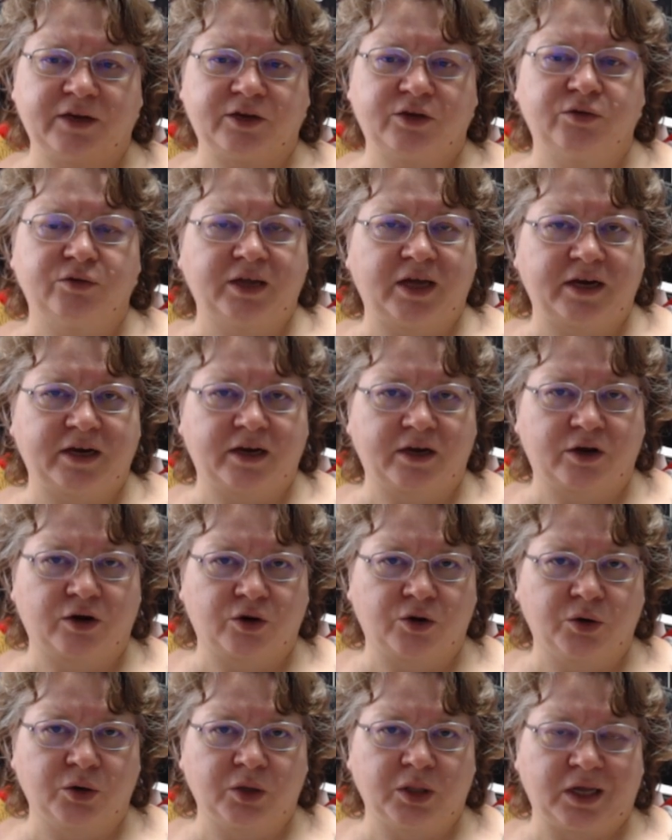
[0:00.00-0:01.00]
you let it
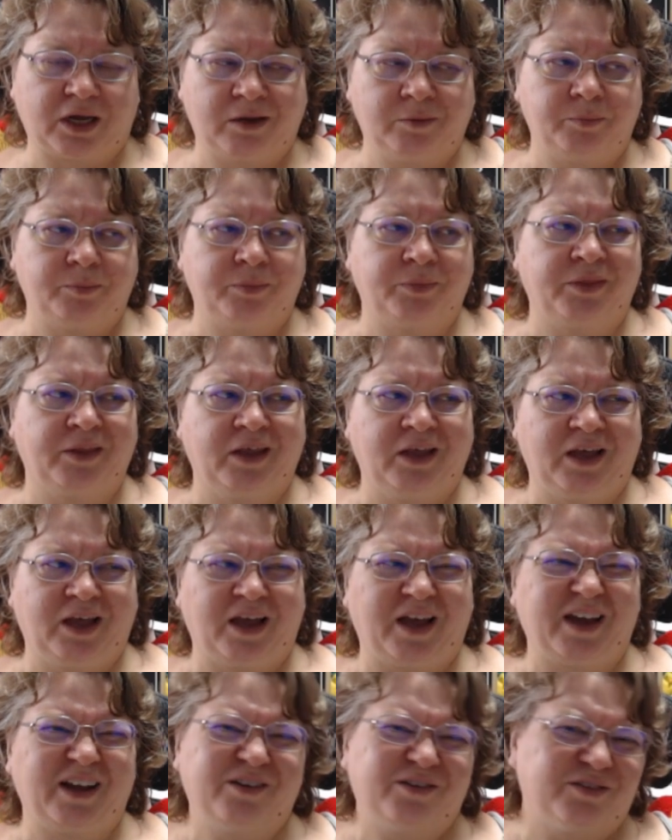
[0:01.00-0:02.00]
curl up.
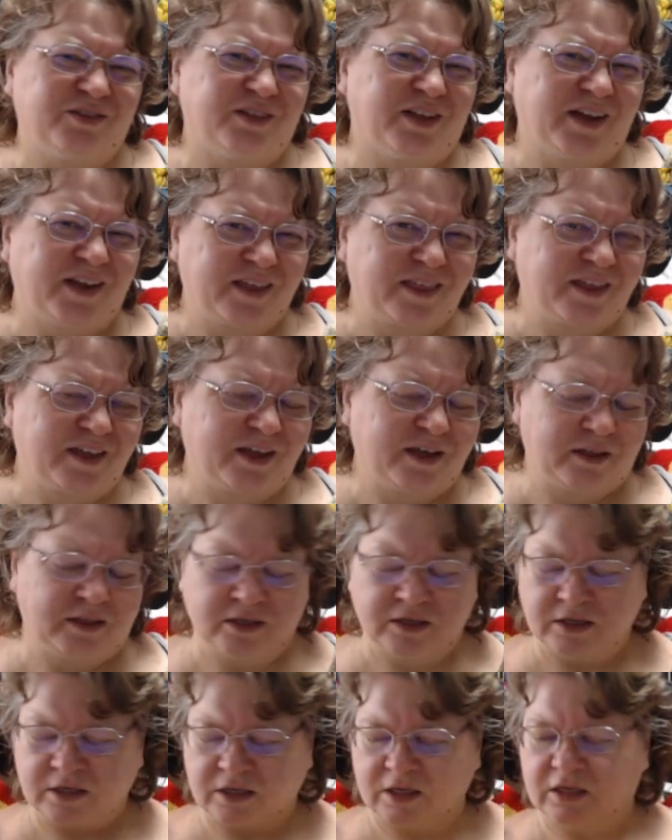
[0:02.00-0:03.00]
I don't like that
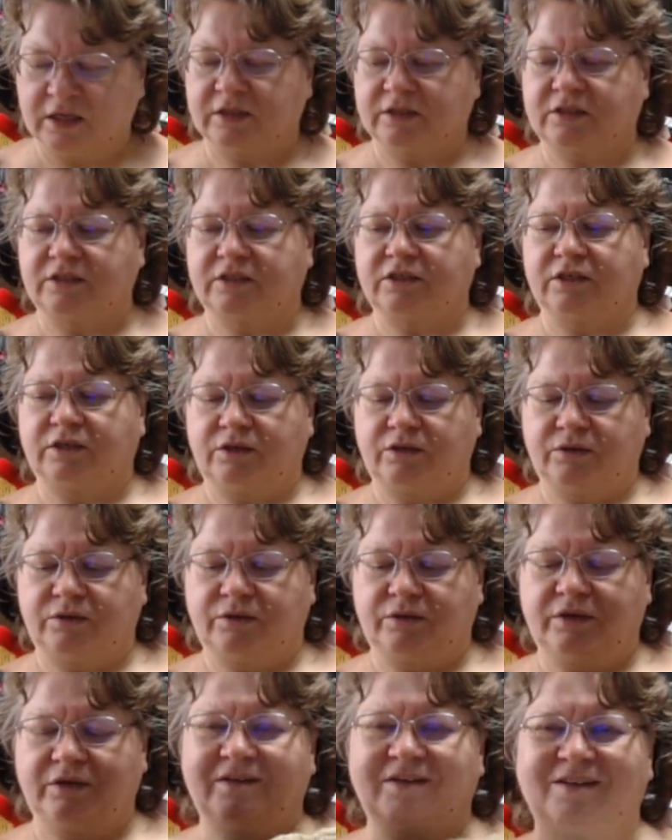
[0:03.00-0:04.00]
look,
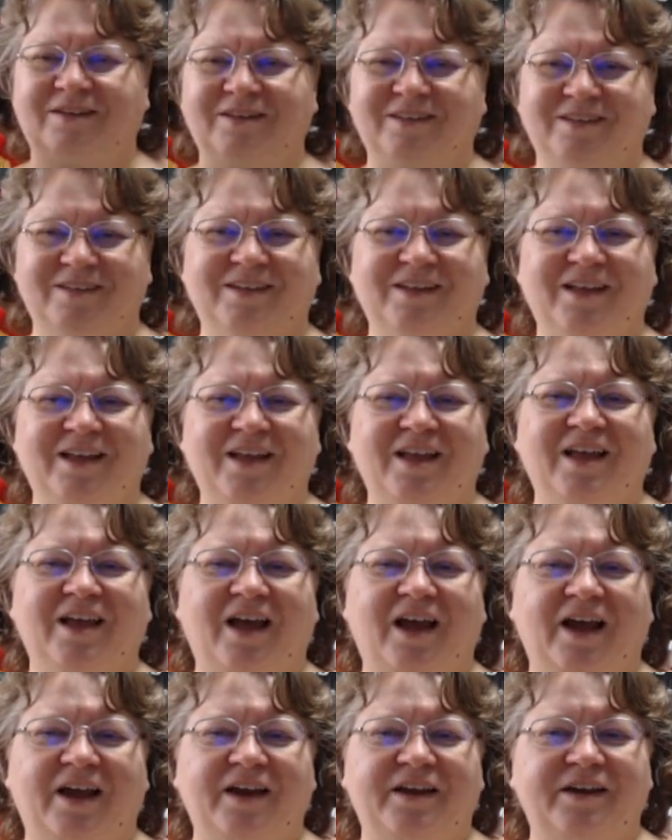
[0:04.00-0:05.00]
so
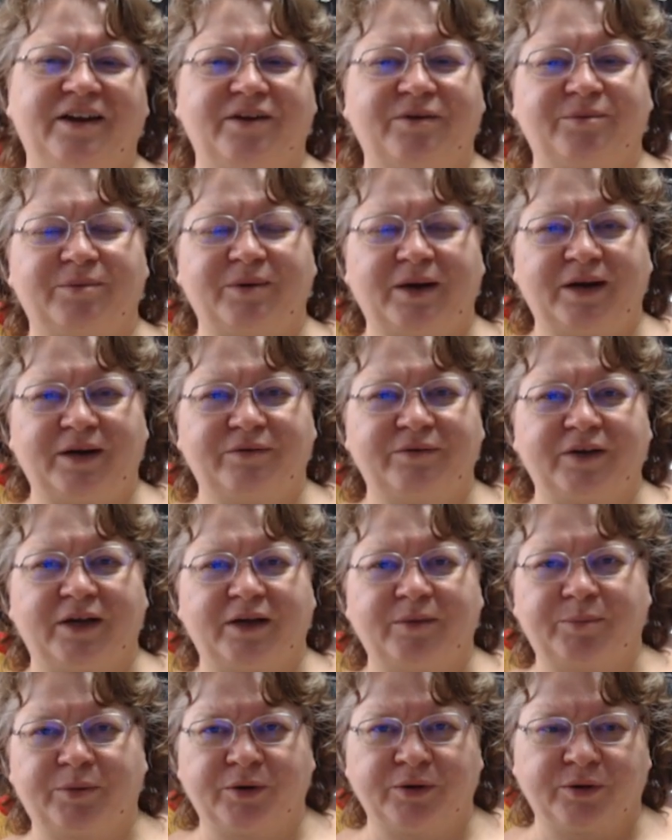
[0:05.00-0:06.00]
I knit around, I
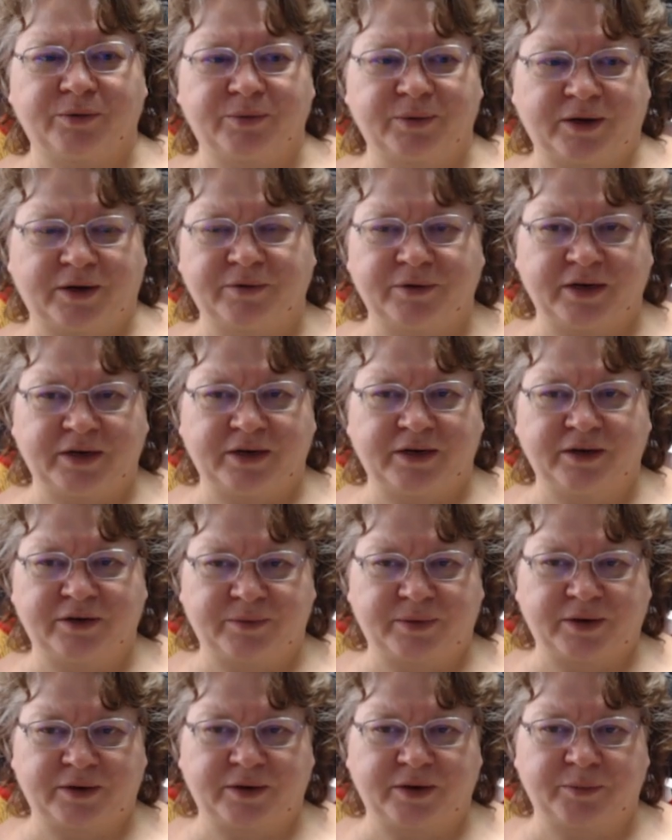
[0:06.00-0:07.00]
purl around, I knit
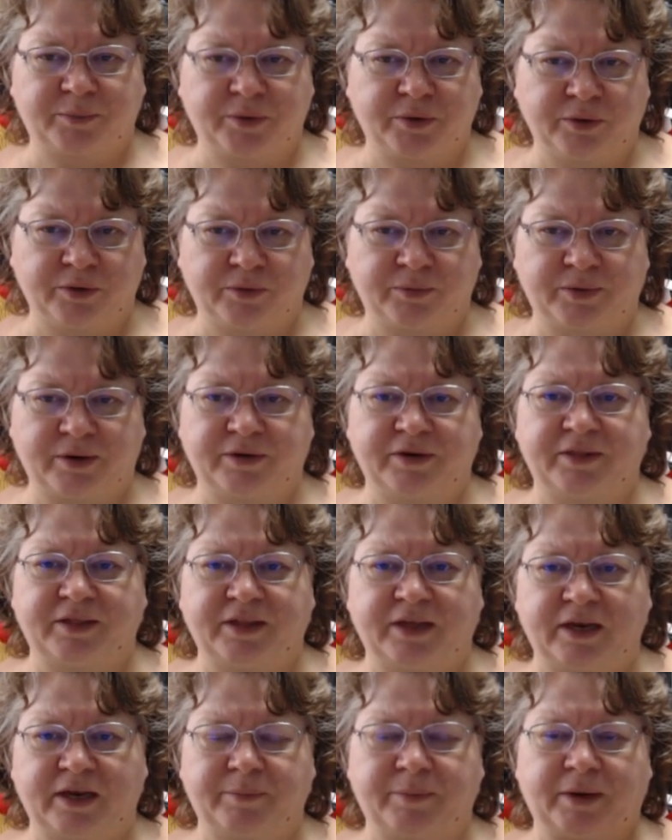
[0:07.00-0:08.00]
around, I purl around, and
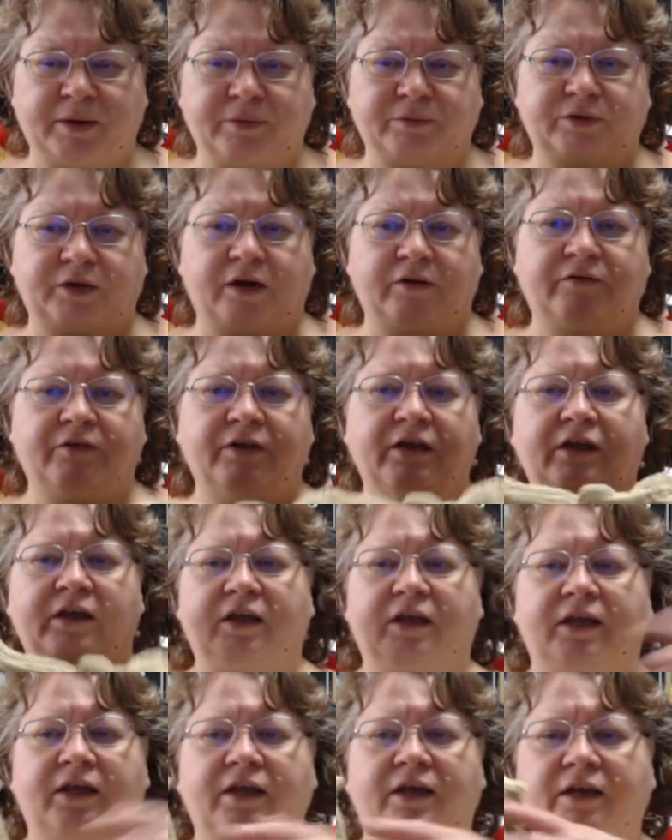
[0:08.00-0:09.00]
then I bound off.
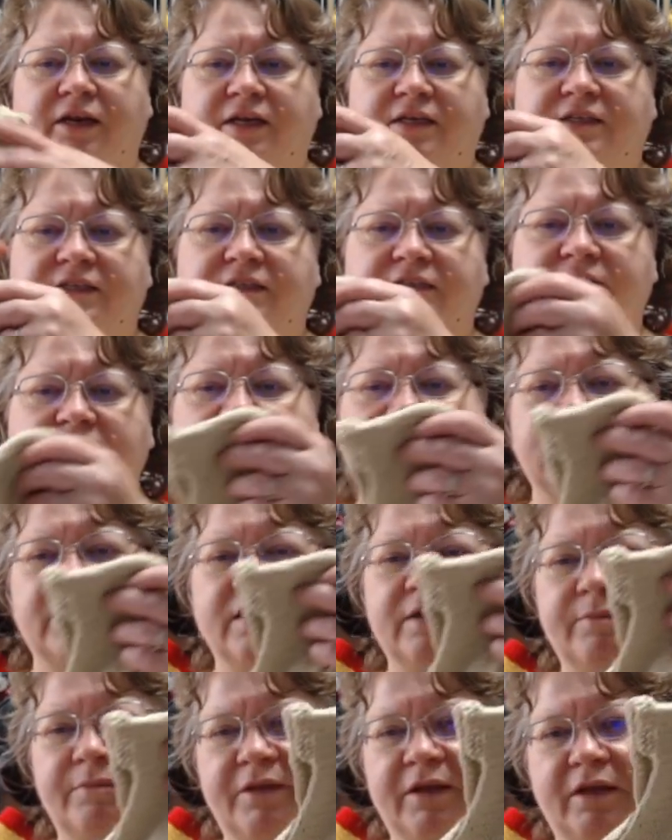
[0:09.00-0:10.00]
And I did the
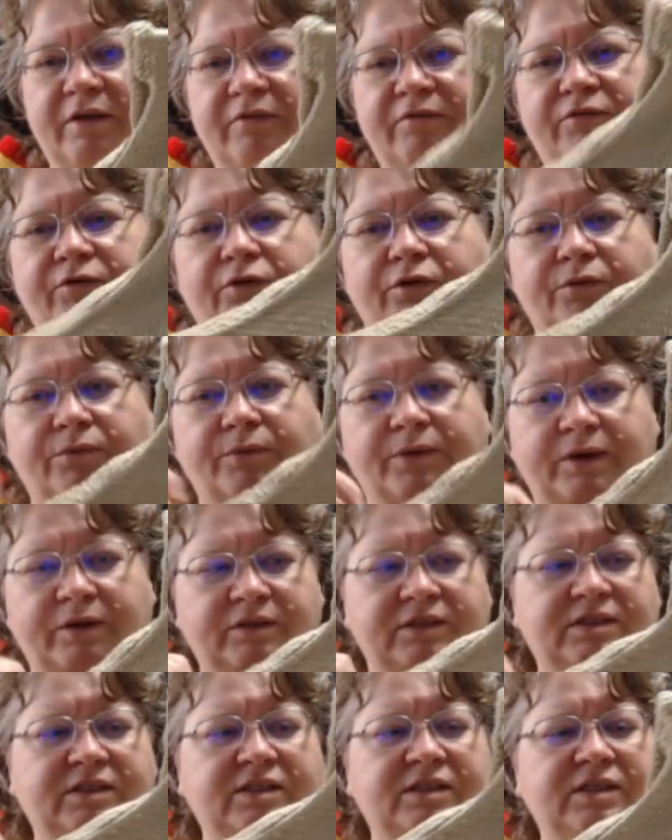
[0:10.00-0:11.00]
same thing for around
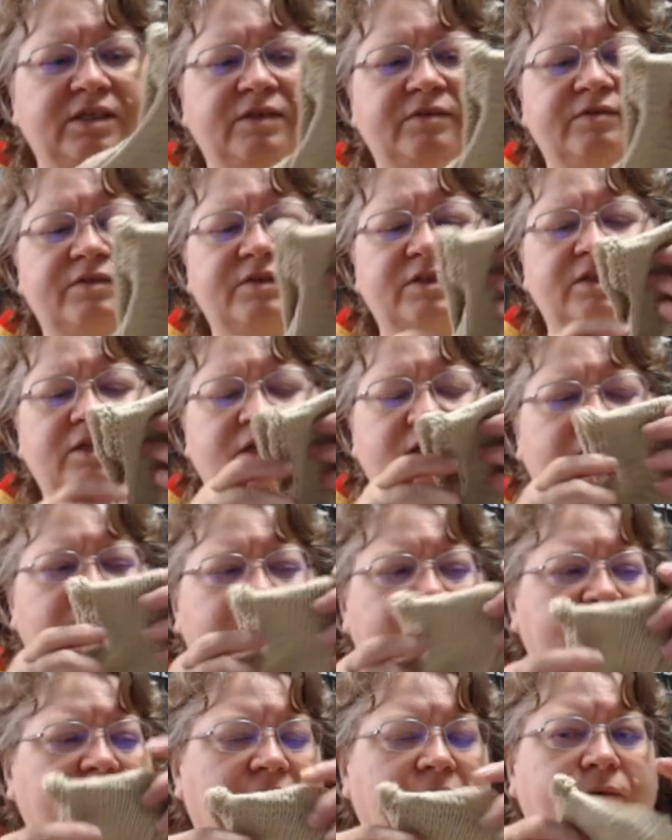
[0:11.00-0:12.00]
the sleeves.
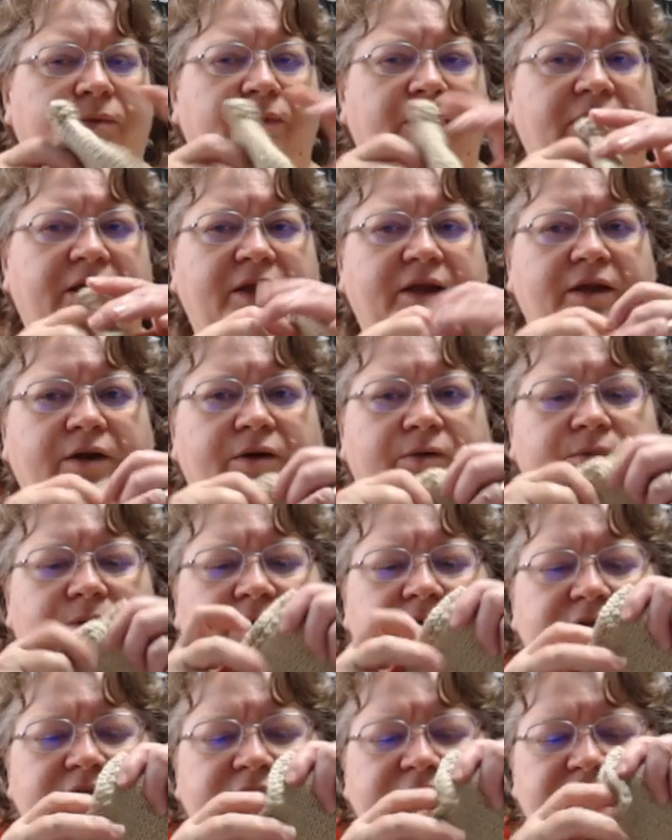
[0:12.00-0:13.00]
That way
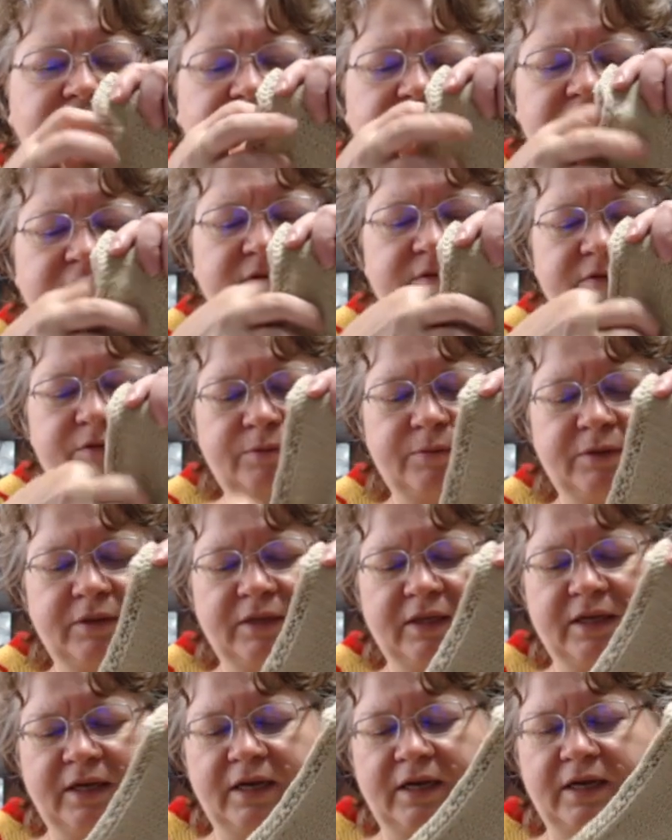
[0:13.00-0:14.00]
around the sleeves would
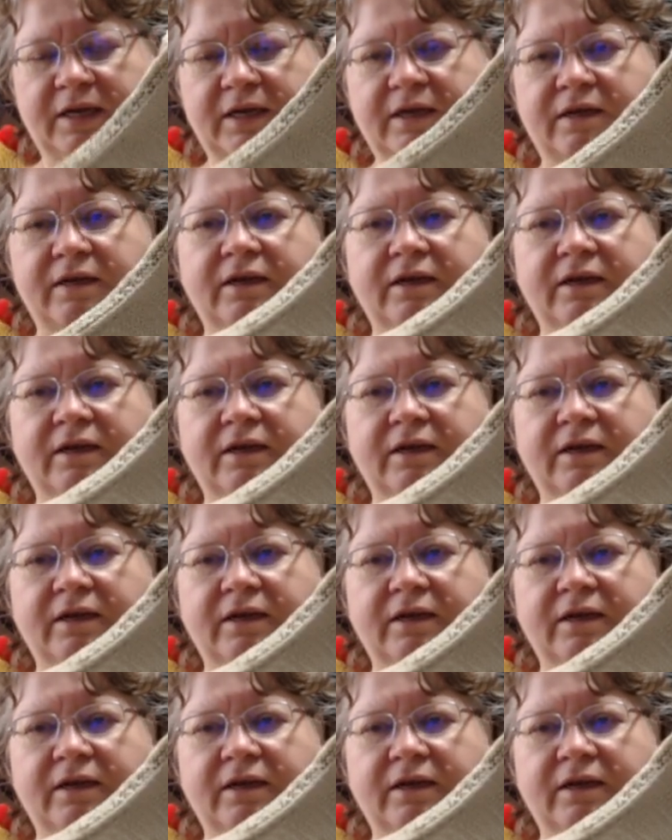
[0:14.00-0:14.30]
lay